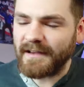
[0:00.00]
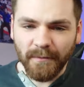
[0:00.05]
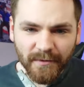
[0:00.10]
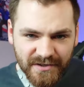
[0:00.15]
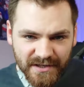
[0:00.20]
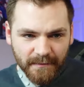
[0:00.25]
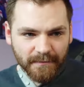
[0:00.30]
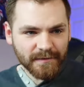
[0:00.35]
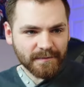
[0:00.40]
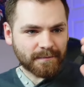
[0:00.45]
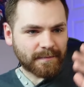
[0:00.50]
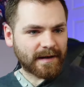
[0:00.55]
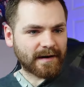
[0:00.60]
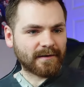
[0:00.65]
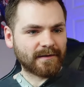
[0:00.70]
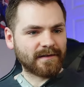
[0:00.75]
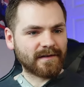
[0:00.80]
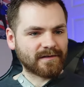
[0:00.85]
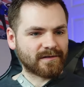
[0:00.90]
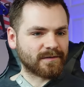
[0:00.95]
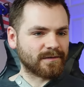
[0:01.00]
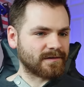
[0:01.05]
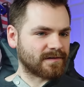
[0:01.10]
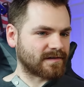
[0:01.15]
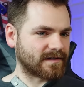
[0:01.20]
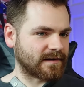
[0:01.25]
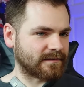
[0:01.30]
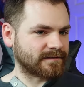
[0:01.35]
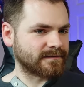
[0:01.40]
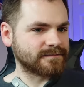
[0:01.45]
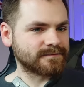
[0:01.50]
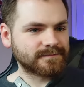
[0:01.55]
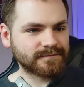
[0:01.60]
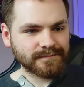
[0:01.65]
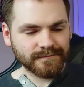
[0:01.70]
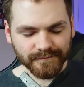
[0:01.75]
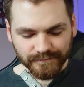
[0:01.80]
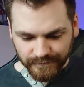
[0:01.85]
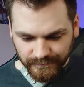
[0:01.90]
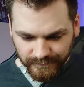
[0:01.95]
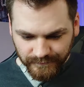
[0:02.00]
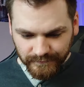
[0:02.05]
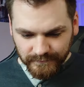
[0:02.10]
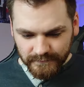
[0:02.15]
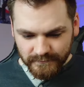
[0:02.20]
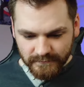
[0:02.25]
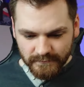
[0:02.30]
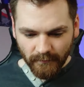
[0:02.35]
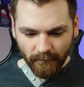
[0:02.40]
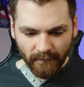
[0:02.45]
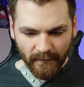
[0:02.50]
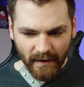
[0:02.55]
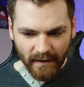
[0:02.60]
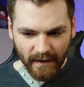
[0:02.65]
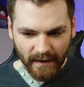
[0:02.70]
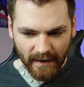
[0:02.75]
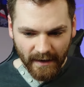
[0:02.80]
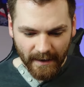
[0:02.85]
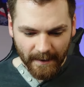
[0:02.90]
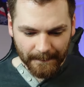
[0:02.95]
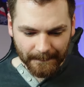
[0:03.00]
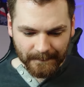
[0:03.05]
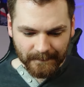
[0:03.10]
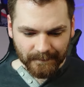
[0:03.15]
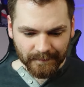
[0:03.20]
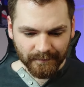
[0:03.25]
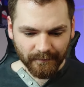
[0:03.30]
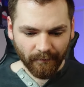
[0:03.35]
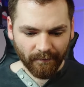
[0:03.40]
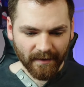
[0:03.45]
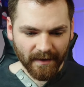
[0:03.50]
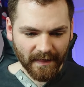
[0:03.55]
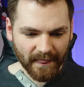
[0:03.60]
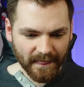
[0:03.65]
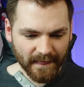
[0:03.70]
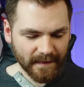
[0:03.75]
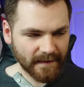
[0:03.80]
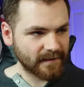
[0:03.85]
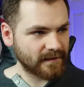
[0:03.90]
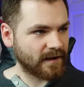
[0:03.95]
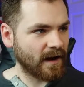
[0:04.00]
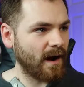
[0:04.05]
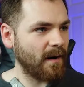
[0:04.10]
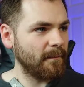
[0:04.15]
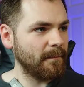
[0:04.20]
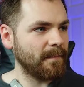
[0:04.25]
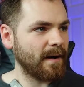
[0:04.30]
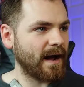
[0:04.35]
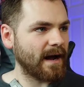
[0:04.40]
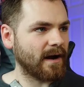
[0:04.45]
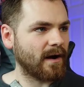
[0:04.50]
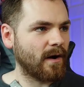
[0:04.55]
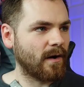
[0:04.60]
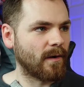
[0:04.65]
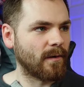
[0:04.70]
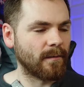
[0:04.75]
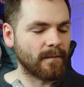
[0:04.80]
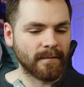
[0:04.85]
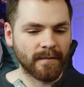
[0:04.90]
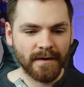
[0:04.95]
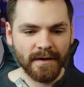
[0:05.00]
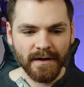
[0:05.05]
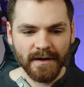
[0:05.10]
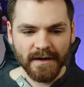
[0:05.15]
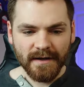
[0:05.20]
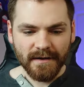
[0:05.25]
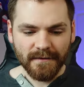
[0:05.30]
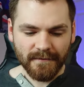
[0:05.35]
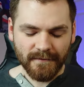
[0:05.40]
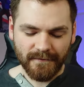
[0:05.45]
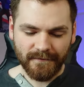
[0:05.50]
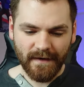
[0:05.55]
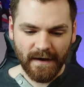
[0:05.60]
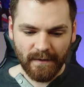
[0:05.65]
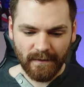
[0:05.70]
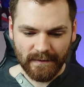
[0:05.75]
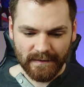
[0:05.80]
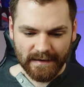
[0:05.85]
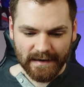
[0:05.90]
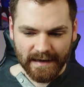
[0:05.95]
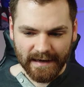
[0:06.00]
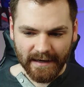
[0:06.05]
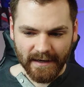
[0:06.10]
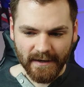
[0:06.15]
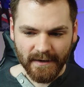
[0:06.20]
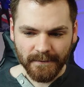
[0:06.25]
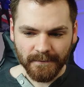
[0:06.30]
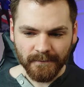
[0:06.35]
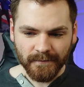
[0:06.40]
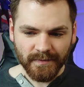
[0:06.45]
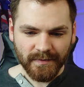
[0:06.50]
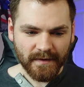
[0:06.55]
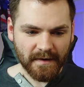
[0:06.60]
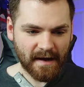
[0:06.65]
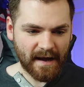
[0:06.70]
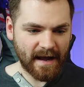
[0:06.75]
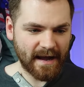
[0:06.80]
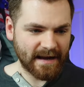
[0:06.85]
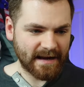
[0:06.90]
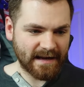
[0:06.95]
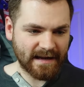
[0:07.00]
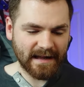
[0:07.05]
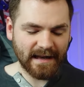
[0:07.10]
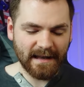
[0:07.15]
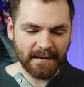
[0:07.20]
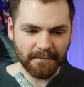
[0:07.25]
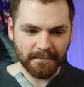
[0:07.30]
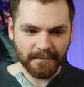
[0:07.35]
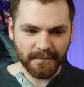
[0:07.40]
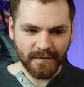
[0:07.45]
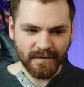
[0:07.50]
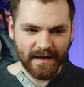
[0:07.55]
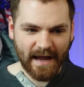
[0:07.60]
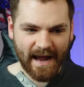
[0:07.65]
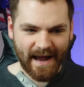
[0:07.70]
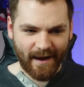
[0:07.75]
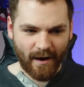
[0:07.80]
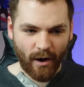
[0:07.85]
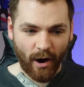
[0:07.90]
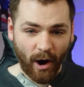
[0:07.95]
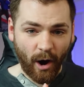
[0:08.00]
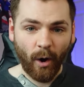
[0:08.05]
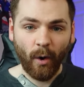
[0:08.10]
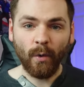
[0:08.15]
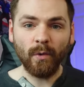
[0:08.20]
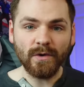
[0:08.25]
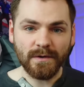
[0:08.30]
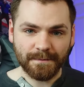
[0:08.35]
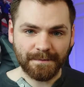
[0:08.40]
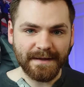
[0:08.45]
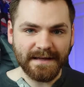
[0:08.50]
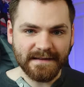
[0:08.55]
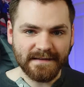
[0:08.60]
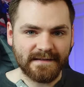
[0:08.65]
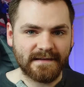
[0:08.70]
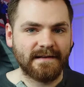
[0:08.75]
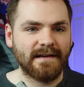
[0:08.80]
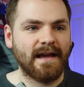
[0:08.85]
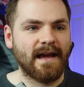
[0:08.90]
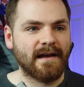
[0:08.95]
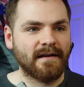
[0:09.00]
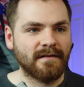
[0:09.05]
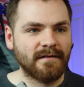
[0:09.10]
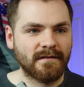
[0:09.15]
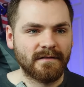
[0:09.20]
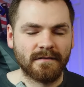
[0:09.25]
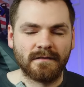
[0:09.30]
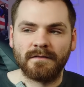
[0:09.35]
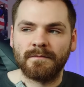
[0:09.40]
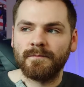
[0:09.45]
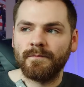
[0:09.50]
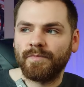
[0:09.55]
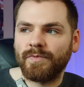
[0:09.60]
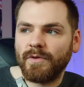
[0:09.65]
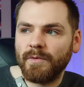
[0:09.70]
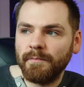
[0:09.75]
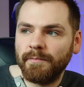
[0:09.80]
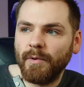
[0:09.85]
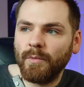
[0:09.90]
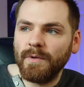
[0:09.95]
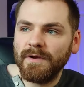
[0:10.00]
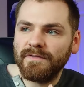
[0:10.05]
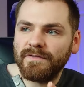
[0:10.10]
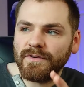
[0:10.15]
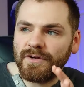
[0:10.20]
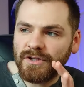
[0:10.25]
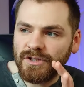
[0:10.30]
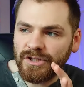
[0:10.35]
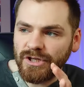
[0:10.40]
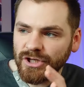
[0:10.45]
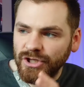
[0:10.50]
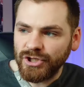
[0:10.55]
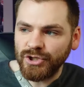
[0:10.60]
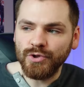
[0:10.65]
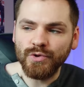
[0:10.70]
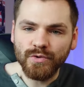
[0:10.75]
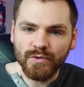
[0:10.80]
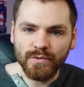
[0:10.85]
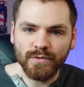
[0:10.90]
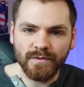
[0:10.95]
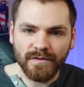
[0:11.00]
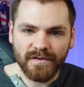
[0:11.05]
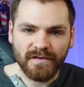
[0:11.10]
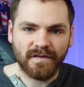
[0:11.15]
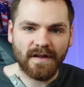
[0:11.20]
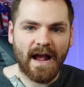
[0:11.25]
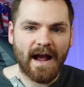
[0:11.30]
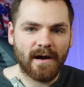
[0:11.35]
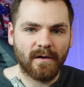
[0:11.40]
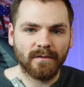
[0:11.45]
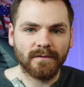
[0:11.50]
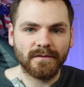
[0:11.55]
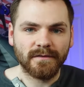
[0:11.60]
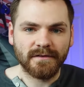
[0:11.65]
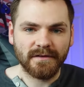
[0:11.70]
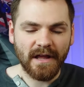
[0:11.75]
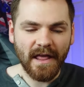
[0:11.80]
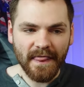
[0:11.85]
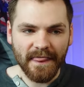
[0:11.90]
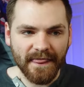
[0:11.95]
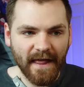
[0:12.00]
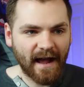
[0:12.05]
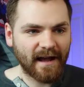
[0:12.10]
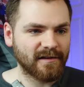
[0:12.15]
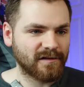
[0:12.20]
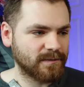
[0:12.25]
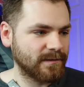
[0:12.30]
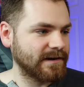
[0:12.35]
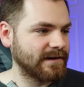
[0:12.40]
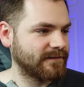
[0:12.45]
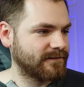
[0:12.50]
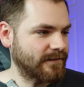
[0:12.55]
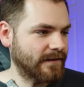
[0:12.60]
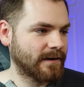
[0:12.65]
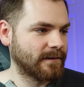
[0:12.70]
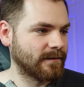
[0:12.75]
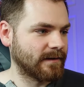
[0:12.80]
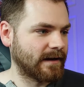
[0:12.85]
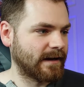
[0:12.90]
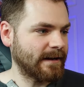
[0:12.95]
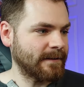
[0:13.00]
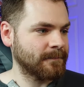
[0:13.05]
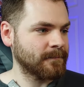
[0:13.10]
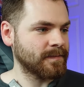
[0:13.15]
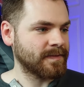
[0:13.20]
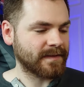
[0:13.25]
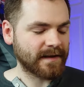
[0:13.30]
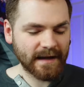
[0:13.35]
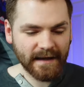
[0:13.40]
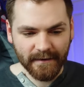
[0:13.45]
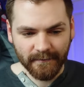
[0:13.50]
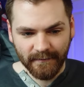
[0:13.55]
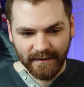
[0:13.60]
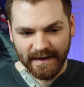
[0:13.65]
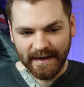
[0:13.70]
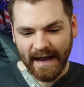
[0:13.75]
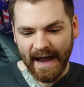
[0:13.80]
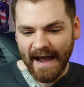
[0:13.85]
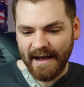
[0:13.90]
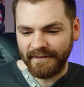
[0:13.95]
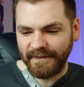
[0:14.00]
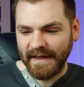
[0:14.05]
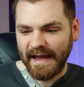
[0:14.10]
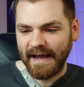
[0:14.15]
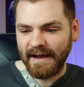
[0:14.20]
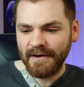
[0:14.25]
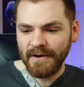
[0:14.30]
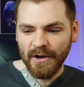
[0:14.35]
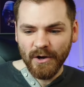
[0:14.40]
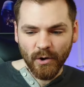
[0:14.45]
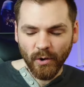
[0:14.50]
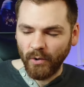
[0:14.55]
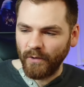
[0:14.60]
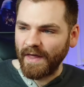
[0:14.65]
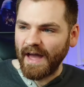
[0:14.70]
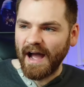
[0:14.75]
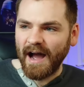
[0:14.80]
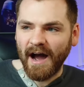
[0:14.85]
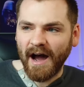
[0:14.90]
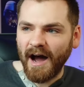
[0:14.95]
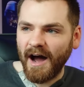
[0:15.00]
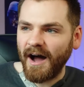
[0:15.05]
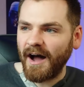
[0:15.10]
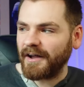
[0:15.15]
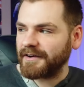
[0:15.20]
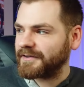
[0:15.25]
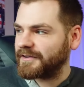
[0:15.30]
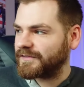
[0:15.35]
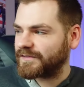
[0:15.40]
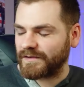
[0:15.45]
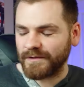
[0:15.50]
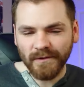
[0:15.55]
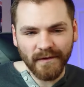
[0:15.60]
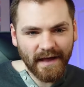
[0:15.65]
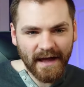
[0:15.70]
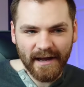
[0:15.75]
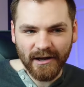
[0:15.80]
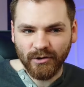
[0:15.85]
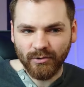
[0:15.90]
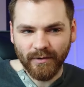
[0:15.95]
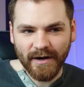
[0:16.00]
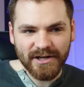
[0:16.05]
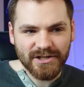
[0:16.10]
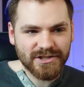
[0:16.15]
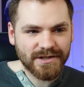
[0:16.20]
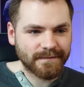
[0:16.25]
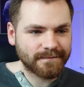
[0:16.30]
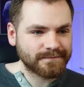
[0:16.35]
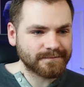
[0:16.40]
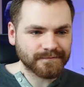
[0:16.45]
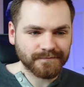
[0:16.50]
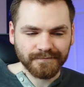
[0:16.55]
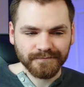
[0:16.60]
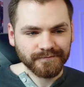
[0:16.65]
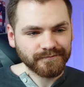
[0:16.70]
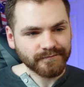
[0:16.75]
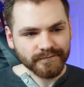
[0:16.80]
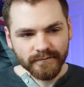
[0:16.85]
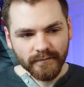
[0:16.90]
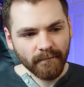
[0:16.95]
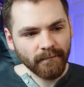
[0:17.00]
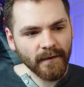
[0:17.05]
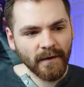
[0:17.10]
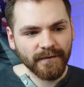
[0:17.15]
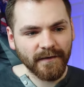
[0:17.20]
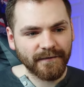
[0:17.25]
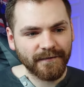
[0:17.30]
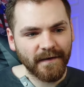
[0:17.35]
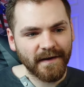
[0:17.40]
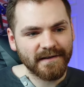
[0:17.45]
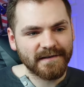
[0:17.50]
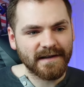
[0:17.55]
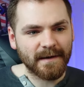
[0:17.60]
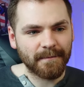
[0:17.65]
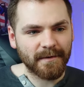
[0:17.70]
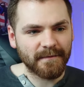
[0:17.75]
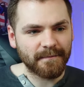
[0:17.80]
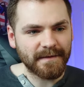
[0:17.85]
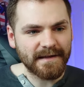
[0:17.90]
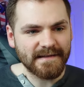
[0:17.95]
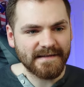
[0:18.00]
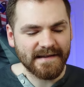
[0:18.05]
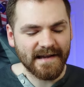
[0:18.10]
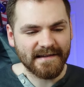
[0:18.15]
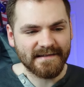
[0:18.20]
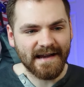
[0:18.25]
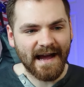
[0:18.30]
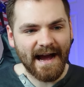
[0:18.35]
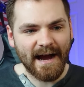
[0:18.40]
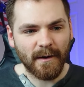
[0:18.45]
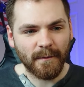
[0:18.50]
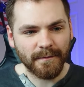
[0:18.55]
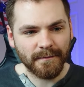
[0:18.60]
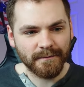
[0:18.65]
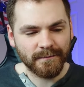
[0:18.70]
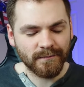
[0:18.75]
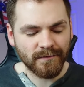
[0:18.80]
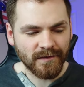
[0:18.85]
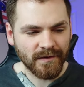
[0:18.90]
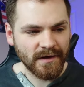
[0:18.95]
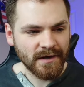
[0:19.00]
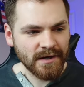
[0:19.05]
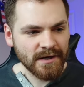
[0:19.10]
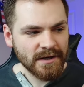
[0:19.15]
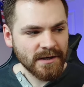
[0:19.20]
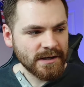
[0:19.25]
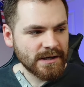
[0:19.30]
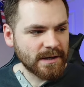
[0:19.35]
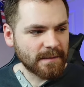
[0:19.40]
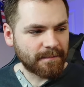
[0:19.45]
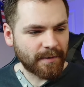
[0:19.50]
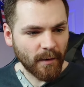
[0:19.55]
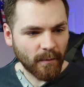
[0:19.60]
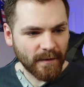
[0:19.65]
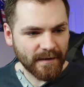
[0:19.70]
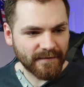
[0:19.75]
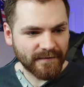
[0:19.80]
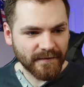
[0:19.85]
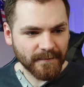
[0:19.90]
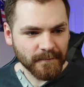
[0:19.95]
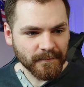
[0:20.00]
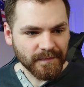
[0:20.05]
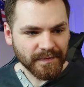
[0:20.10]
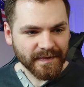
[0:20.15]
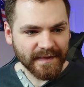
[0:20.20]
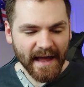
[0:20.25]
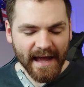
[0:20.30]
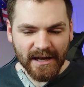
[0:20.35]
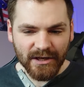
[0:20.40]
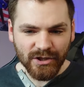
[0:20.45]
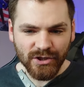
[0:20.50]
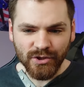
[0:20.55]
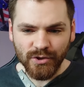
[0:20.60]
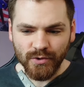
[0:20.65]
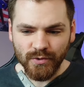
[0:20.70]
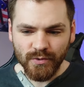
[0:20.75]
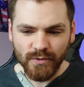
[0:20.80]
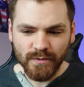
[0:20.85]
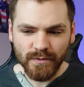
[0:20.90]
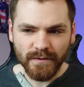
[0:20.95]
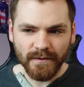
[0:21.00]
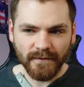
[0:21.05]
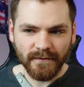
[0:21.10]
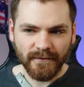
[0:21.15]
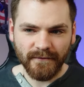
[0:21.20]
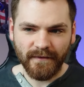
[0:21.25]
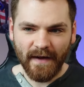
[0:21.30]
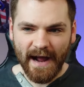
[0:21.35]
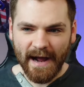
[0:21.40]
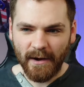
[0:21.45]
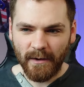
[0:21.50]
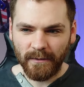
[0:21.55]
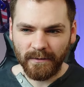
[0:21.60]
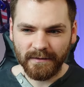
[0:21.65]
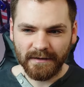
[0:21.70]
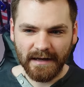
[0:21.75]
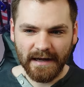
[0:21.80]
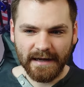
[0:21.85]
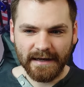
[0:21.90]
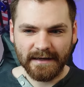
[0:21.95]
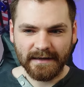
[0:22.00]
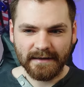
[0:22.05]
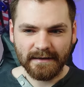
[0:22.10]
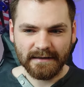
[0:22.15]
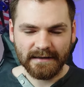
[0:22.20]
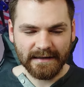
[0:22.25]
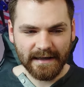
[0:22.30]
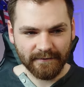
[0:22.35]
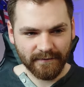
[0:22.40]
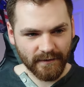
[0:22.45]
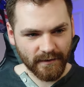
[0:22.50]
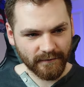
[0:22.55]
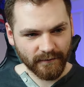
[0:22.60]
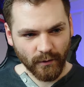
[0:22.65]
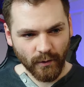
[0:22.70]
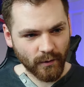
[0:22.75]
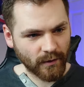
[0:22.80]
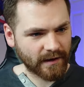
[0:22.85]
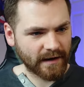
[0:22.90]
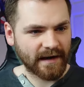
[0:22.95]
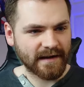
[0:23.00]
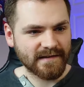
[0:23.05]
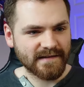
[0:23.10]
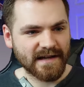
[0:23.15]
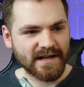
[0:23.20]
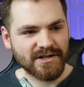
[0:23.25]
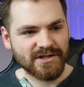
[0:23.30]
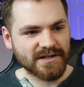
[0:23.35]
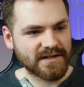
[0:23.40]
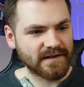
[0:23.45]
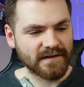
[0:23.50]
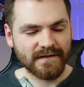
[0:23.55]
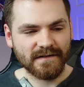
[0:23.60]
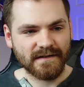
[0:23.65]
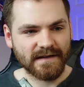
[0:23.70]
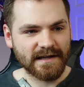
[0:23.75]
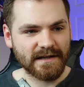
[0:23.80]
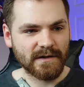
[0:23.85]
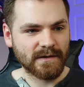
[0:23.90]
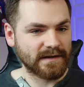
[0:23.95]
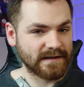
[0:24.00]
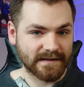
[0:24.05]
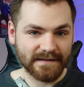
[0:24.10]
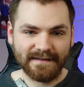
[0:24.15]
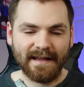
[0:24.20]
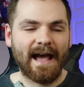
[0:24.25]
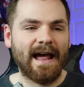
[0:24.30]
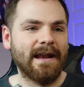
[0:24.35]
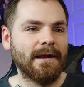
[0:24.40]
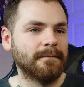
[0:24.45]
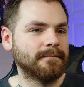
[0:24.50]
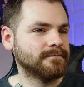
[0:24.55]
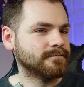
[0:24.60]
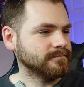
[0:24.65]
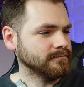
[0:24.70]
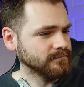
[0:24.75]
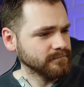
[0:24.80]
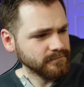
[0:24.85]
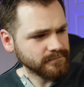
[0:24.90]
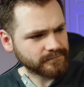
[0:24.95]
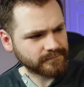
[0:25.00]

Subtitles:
I wish I was better at this sort of stuff. Come Back Home felt like a glimpse at old BTS, but with new sound. That's what it felt like. It had that, all that hardness and all that aggression of the first couple of BTS albums, but with their new found like level of organization and skill and talent.